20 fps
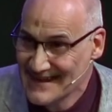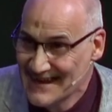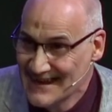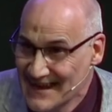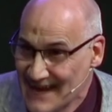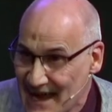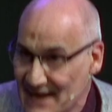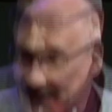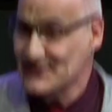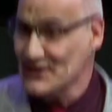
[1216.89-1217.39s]

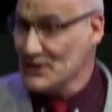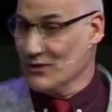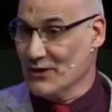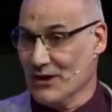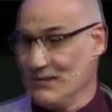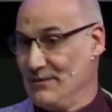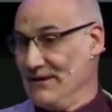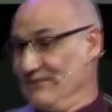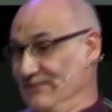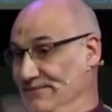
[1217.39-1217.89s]
And you will
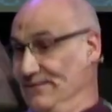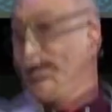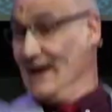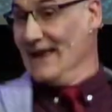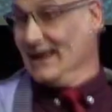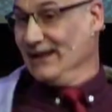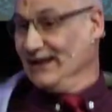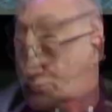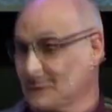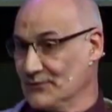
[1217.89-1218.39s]
be
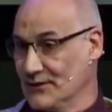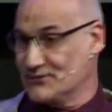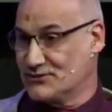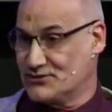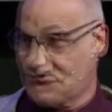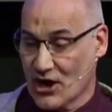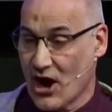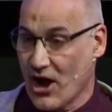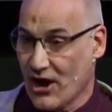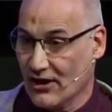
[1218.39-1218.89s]
filled with
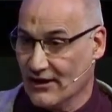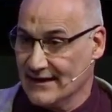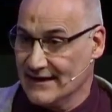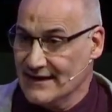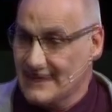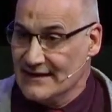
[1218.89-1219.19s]
joy